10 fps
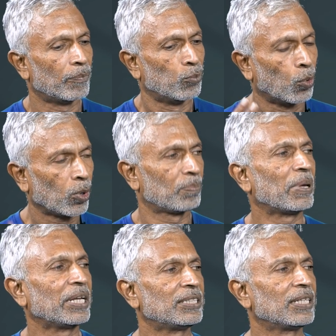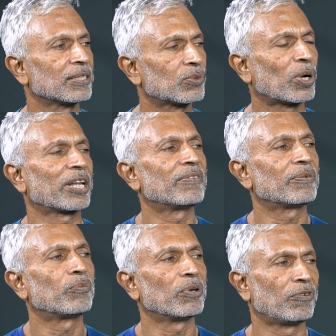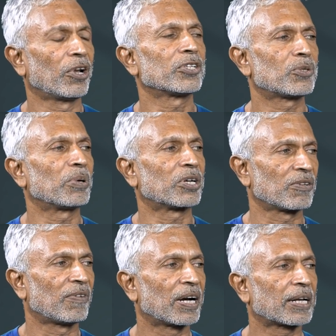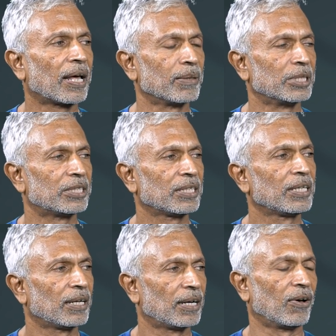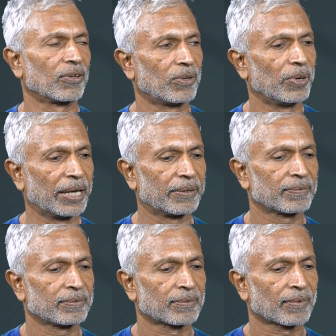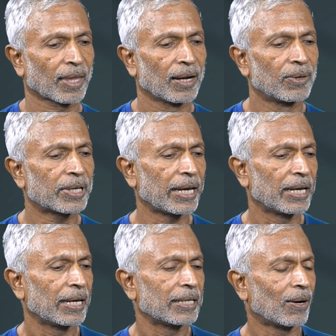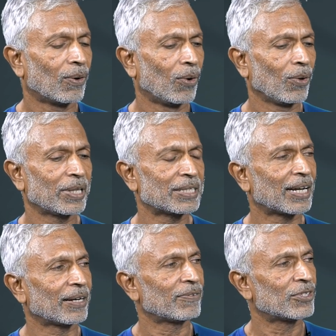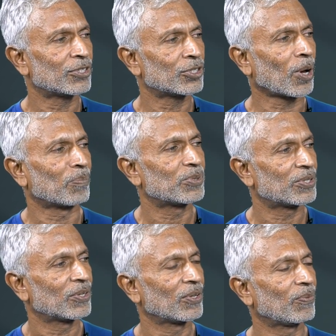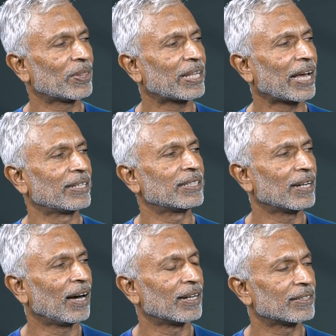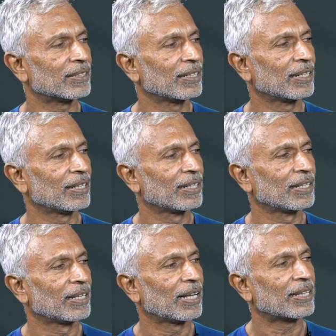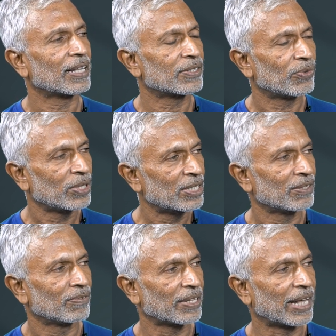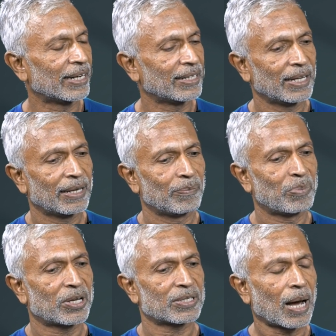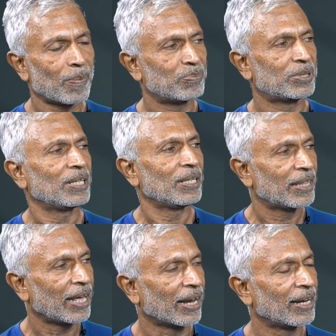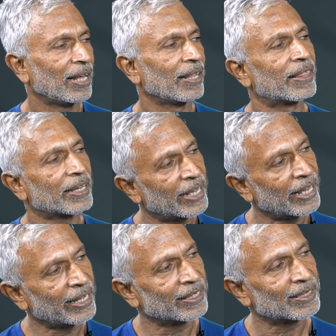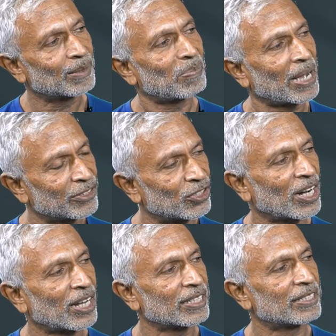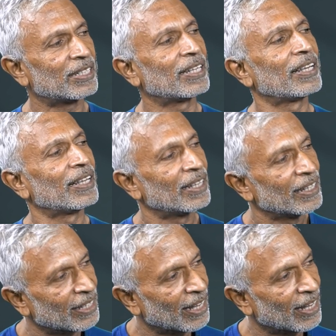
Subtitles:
wall paintings, whatever, we've lost because of our climate along the way. Okay, now all this kind of stops with Kandyan art. And there's a reason for that, because up till then, the kings patronized the